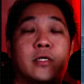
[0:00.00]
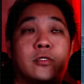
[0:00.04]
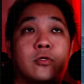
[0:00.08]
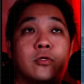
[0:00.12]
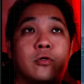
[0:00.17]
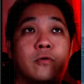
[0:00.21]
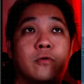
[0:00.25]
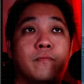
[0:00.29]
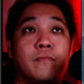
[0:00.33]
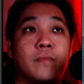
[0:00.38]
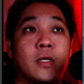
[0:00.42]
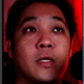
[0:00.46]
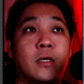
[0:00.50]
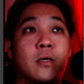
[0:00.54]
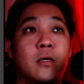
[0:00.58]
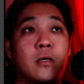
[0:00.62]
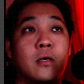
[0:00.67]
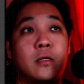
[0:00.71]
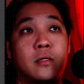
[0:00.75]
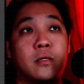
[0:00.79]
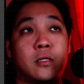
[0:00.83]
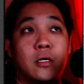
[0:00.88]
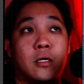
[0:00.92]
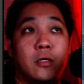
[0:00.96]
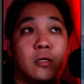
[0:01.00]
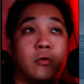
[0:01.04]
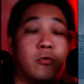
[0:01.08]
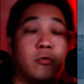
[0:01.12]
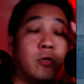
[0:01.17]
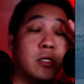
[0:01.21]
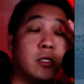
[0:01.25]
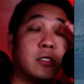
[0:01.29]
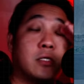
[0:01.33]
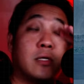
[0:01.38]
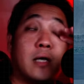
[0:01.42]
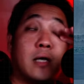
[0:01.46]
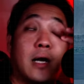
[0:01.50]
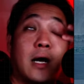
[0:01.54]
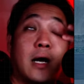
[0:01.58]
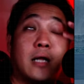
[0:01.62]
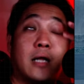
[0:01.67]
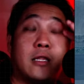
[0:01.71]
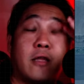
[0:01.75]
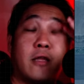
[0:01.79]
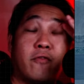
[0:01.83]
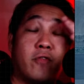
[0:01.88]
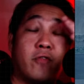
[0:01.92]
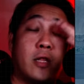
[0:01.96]
So the Ukrainians are
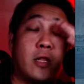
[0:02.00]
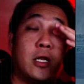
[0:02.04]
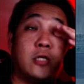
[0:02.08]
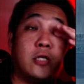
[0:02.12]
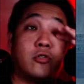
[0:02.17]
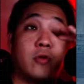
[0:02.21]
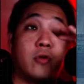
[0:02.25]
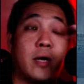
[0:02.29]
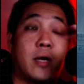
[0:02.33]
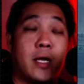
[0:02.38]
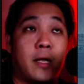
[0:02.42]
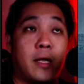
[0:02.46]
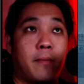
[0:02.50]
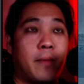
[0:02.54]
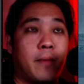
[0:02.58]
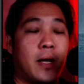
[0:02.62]
definitely trying,